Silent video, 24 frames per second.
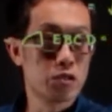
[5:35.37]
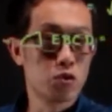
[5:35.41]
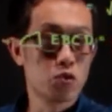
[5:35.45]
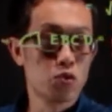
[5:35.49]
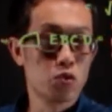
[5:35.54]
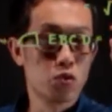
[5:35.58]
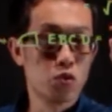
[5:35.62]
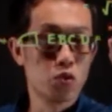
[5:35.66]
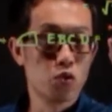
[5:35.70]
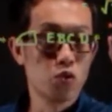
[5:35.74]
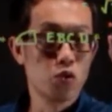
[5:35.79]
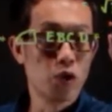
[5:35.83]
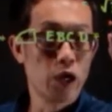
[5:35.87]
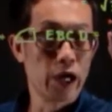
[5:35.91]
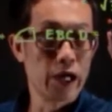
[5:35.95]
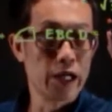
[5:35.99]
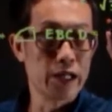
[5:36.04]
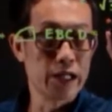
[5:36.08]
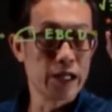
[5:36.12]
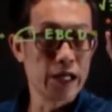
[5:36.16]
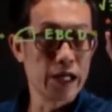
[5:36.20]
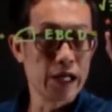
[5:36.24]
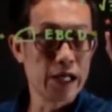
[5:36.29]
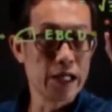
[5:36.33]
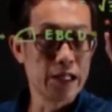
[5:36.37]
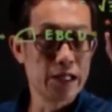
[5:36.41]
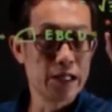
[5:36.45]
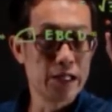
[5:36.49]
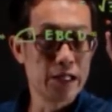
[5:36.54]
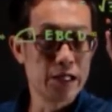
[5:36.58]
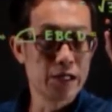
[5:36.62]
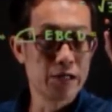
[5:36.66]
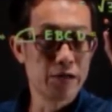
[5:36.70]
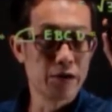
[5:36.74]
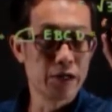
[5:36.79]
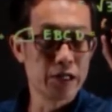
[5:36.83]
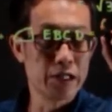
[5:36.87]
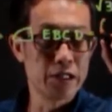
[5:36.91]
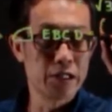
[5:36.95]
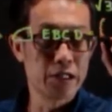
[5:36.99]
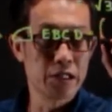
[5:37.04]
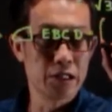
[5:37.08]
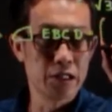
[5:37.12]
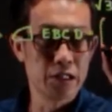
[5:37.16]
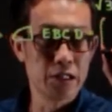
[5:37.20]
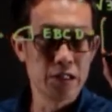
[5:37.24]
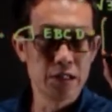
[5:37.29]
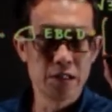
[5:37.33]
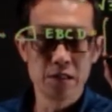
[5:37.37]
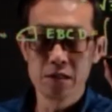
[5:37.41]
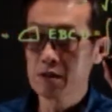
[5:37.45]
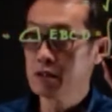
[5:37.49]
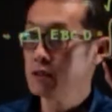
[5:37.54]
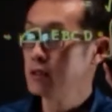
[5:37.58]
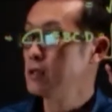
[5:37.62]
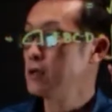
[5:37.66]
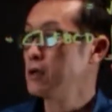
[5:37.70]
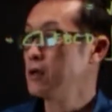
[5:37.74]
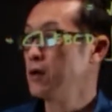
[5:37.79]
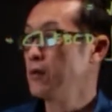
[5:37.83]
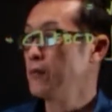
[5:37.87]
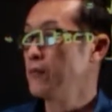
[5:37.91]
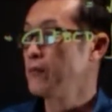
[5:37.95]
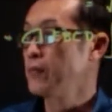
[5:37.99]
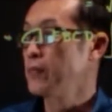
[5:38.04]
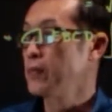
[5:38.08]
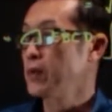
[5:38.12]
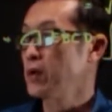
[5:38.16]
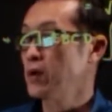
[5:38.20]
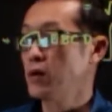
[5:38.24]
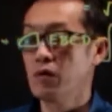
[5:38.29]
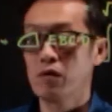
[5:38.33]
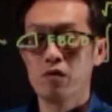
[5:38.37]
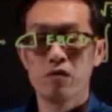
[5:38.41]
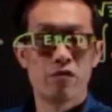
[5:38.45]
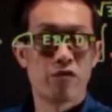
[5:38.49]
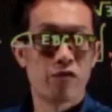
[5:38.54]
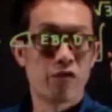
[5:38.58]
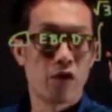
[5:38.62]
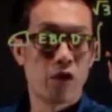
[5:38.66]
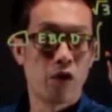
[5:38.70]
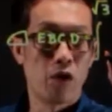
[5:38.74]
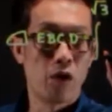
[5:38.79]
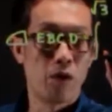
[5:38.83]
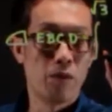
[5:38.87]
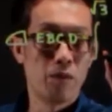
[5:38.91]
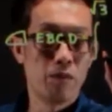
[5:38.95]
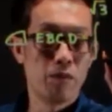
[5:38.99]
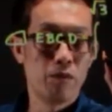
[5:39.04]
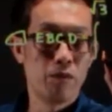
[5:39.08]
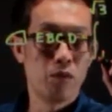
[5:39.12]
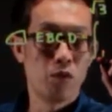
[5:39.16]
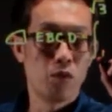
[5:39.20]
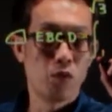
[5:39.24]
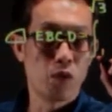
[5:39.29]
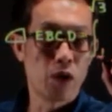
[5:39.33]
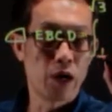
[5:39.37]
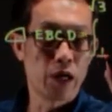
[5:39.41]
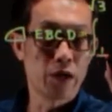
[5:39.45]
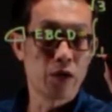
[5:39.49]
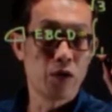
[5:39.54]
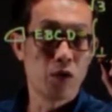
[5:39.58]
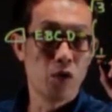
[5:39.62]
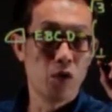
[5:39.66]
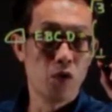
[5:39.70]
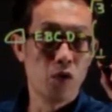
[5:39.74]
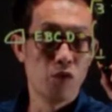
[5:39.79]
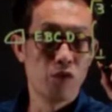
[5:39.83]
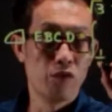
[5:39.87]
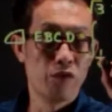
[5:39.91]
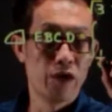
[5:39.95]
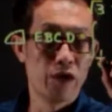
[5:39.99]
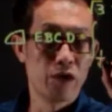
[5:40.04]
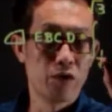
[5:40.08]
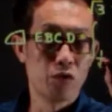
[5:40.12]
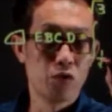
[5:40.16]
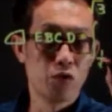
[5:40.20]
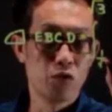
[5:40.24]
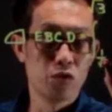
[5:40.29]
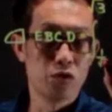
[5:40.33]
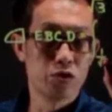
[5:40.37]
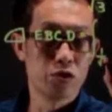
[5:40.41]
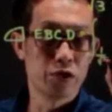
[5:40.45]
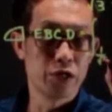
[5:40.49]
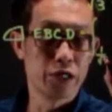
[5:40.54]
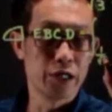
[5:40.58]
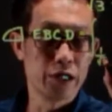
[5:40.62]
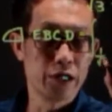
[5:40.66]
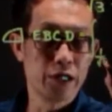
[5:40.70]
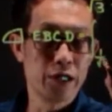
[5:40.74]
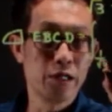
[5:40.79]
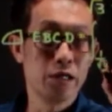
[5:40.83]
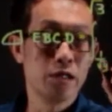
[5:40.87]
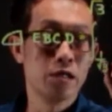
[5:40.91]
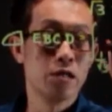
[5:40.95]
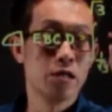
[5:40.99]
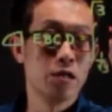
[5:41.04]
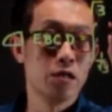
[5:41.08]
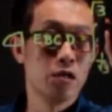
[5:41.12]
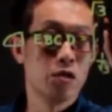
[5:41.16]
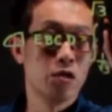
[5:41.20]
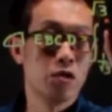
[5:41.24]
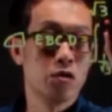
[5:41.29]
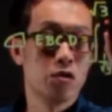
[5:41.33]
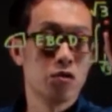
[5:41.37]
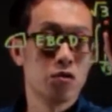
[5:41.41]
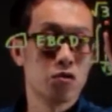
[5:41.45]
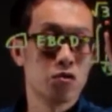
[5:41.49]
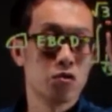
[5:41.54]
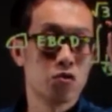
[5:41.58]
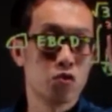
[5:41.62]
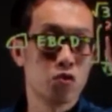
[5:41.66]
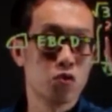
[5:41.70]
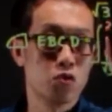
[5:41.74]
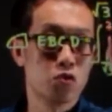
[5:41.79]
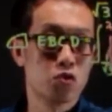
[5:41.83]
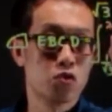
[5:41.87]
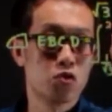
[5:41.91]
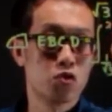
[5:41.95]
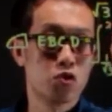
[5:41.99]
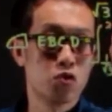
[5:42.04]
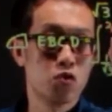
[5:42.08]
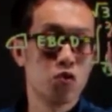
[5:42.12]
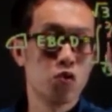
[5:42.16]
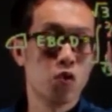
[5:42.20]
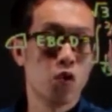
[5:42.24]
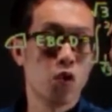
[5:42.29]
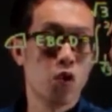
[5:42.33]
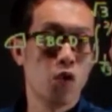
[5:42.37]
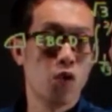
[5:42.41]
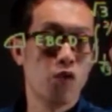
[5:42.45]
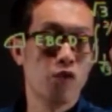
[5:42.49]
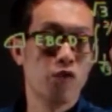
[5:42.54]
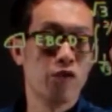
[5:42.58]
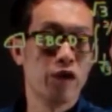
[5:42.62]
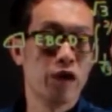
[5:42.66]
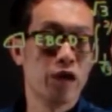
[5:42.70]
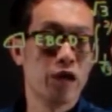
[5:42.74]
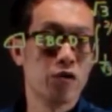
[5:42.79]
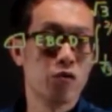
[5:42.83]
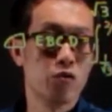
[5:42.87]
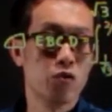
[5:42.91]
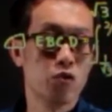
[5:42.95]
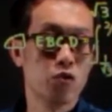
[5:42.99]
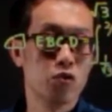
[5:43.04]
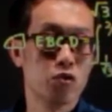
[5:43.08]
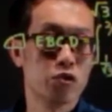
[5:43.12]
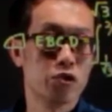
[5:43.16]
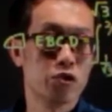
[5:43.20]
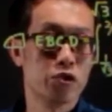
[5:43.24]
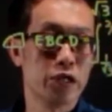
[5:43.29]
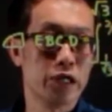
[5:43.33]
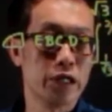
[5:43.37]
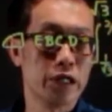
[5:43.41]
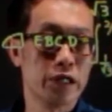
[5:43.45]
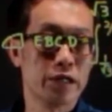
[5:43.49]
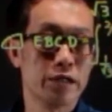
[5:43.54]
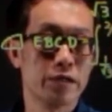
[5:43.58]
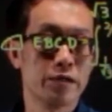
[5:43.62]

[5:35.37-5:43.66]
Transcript: to do an integration from 1 over root 3 to 2 over root 3.